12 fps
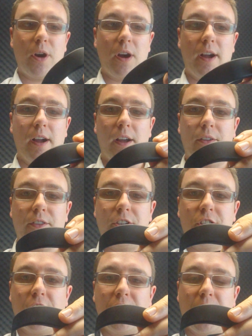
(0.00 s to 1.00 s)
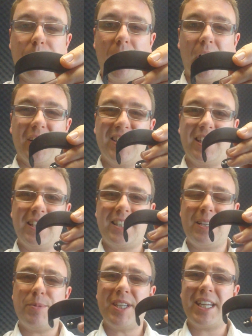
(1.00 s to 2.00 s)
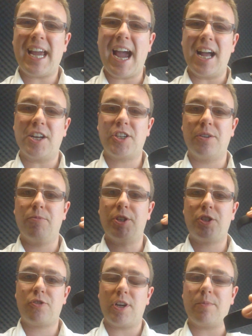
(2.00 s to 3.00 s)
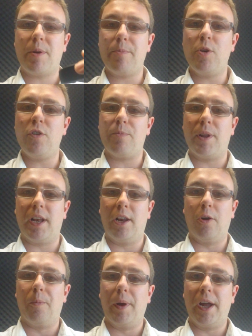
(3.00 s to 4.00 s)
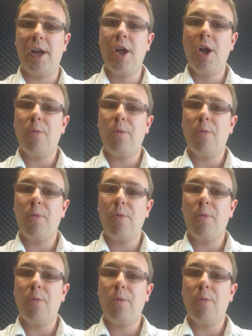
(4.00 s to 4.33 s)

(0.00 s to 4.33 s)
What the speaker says: the chunkier part, seemed to catch and restrict my movement a little bit,